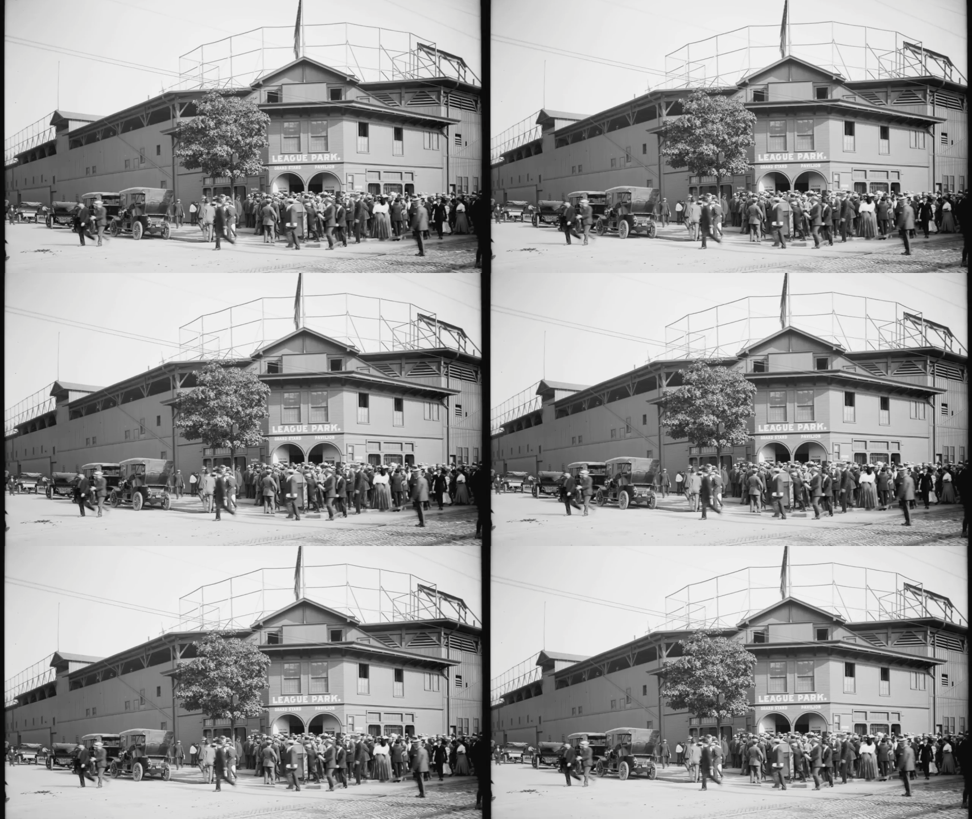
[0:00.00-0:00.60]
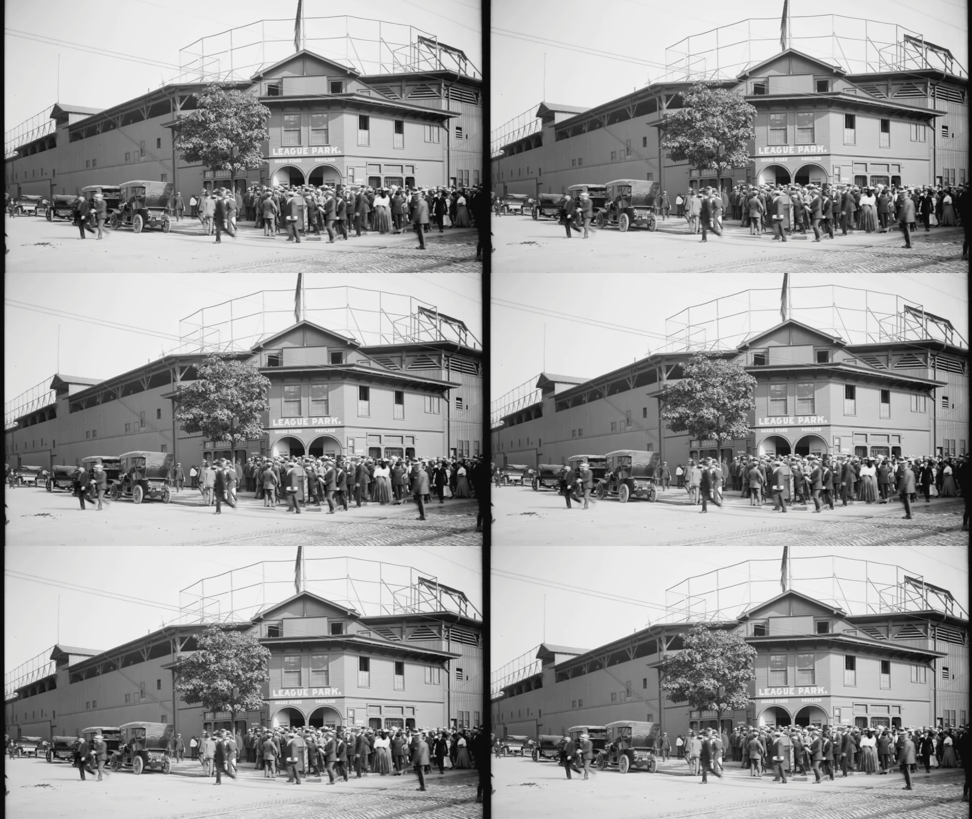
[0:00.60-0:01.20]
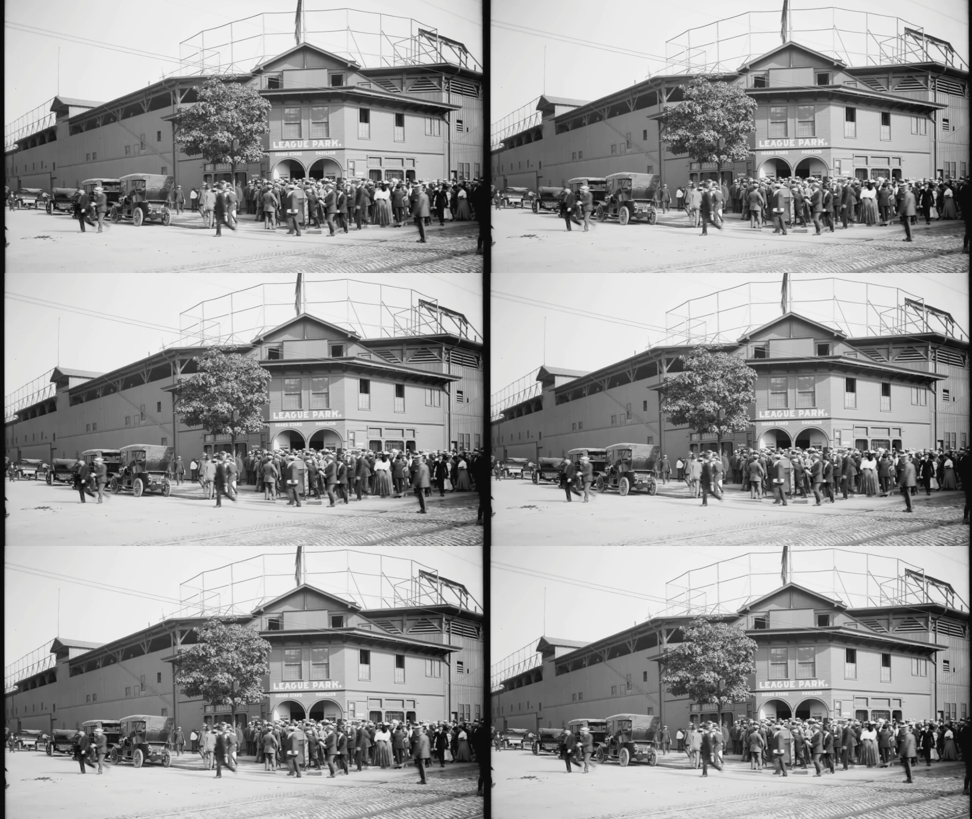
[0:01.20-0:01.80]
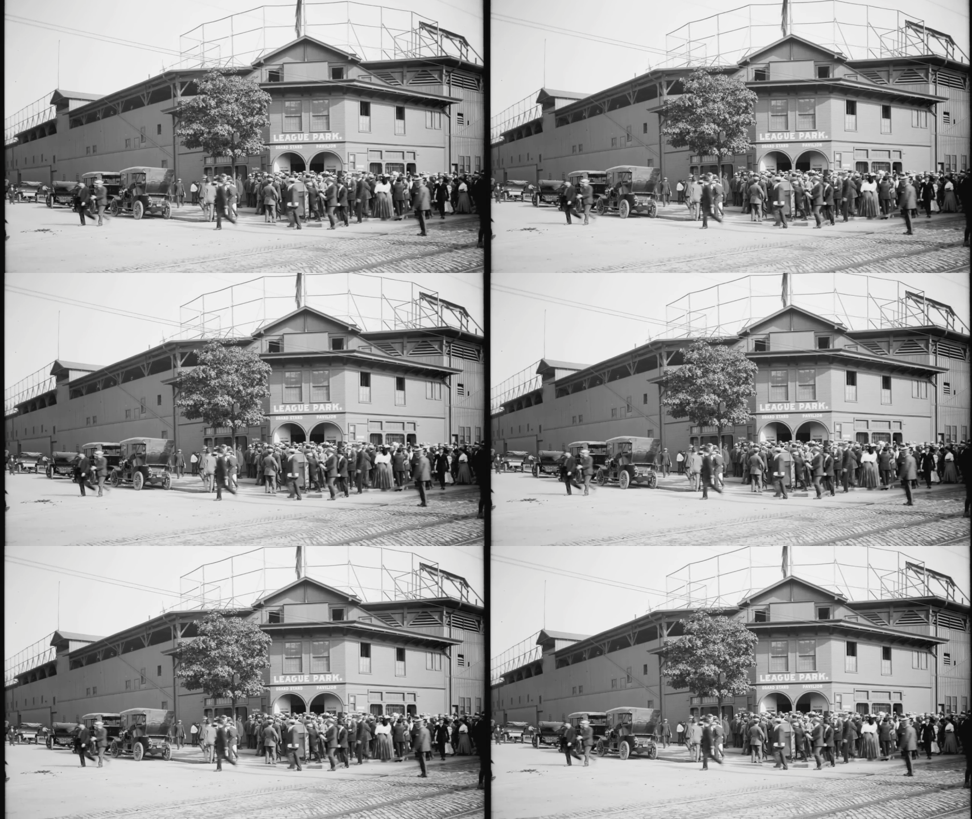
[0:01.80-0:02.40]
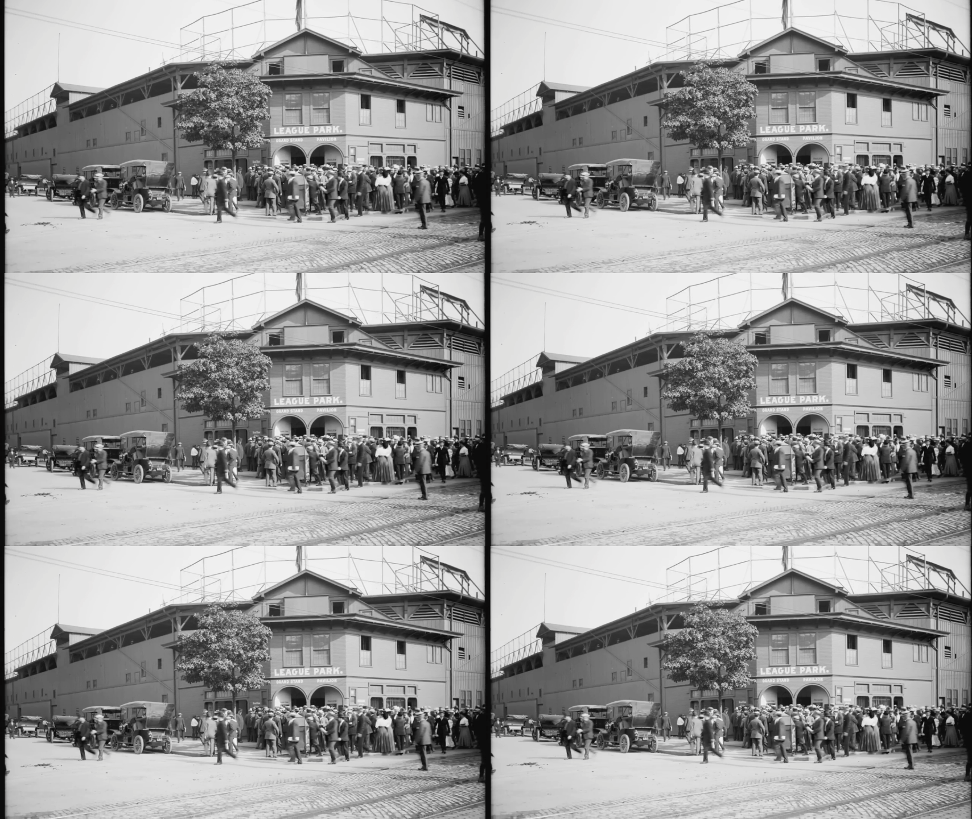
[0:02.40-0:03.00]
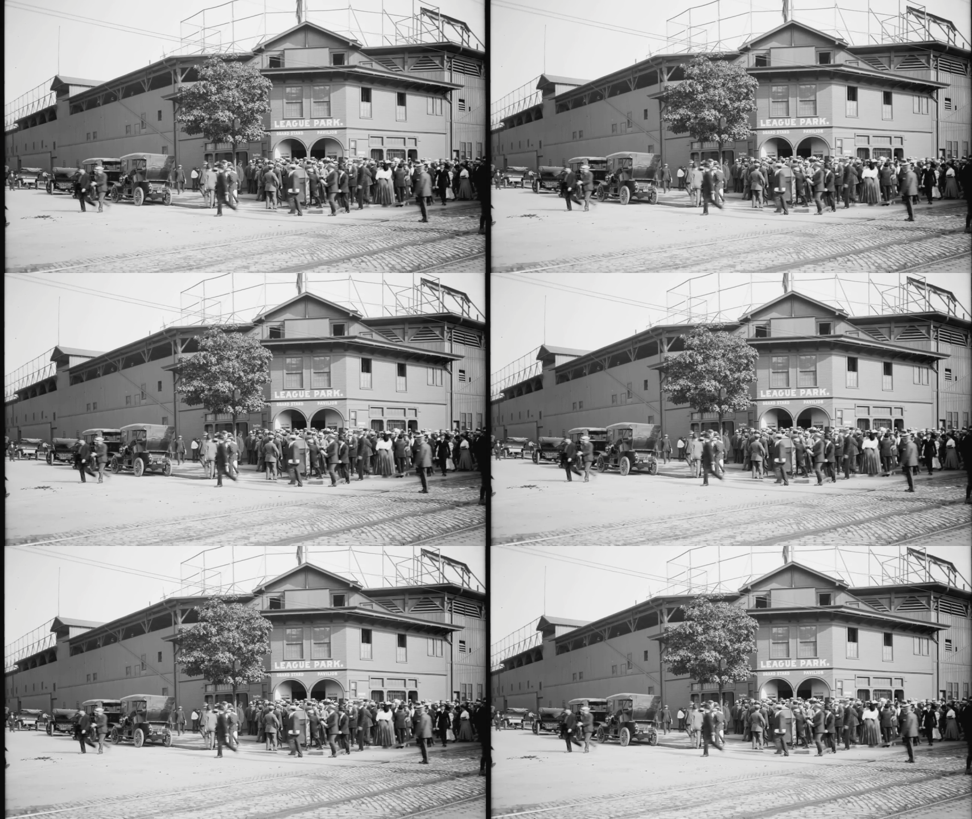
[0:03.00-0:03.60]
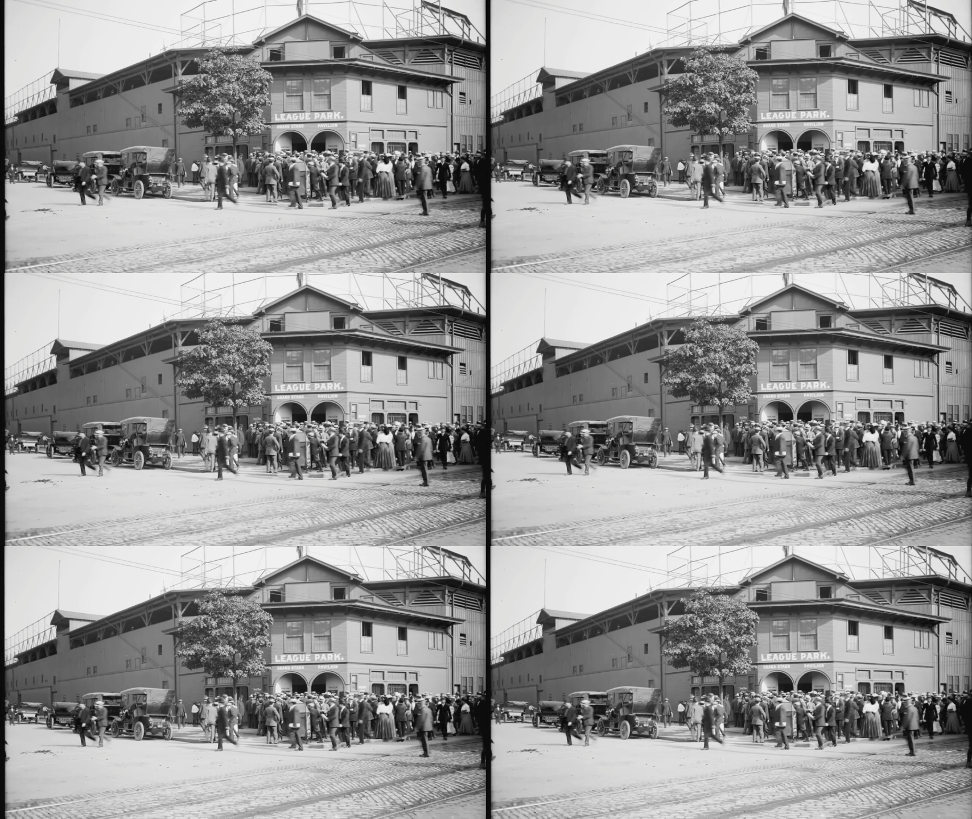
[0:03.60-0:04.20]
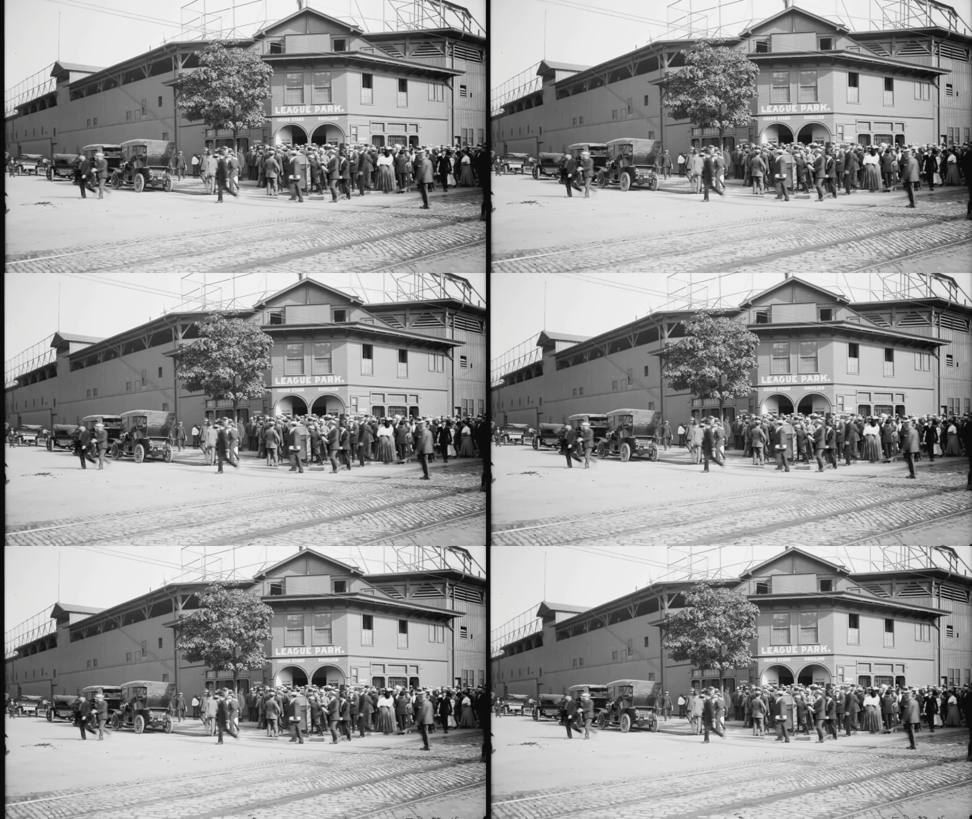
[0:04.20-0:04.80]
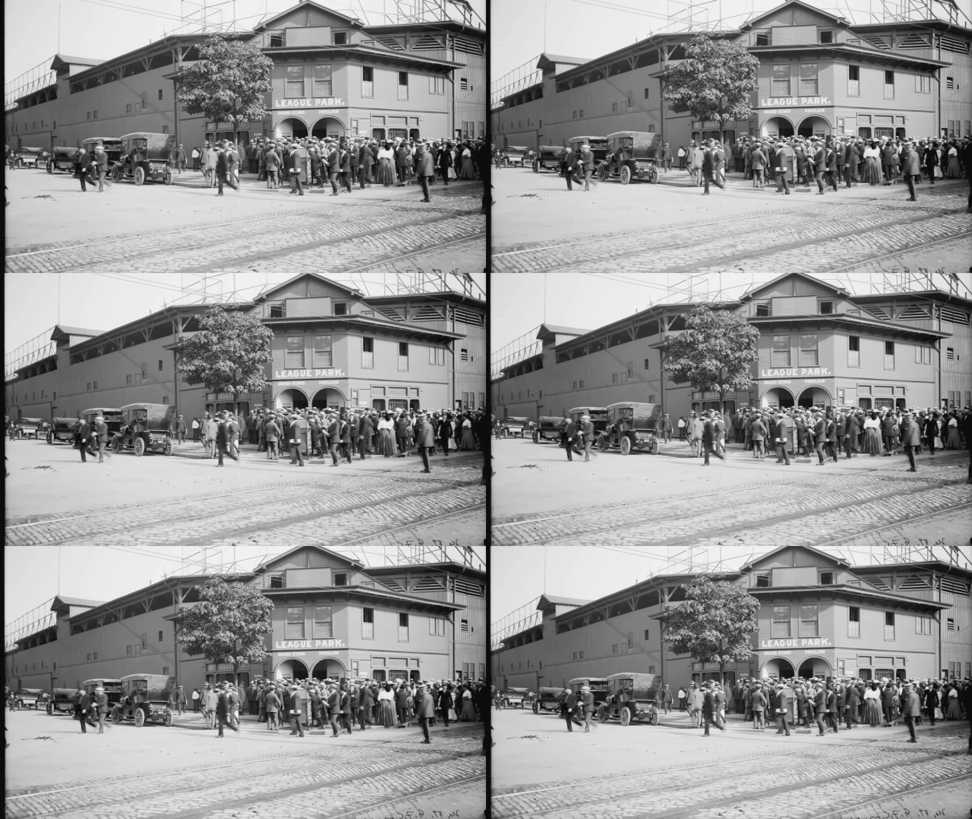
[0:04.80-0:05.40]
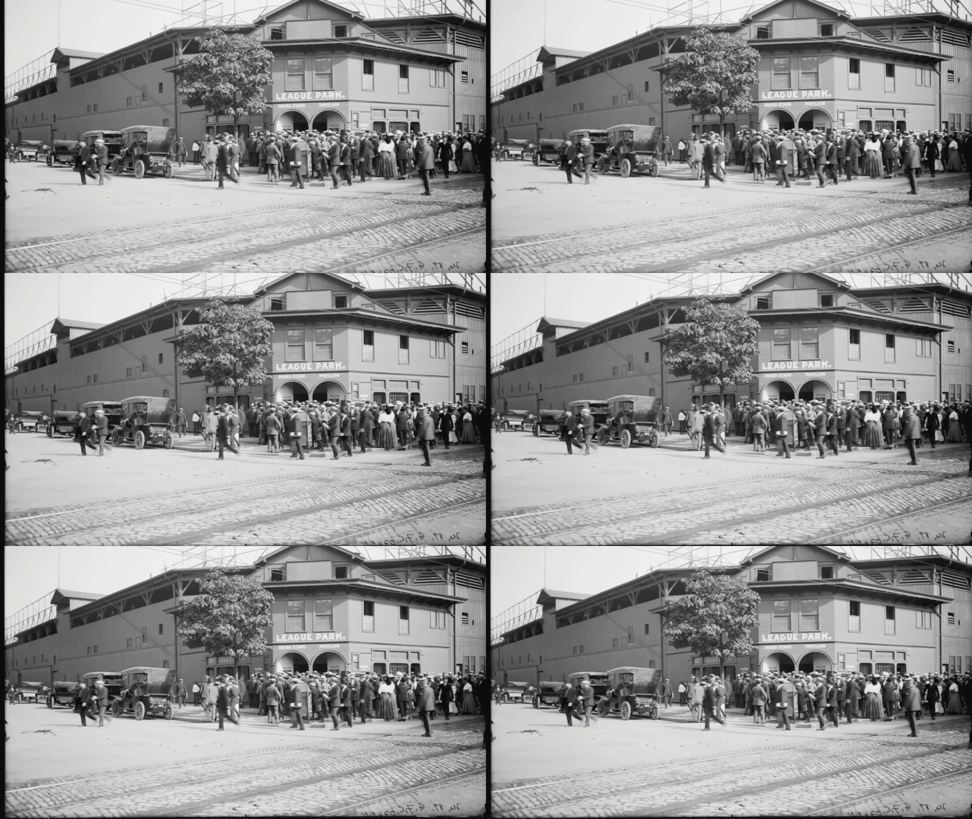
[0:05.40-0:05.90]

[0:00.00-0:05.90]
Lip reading: (no speaker visible)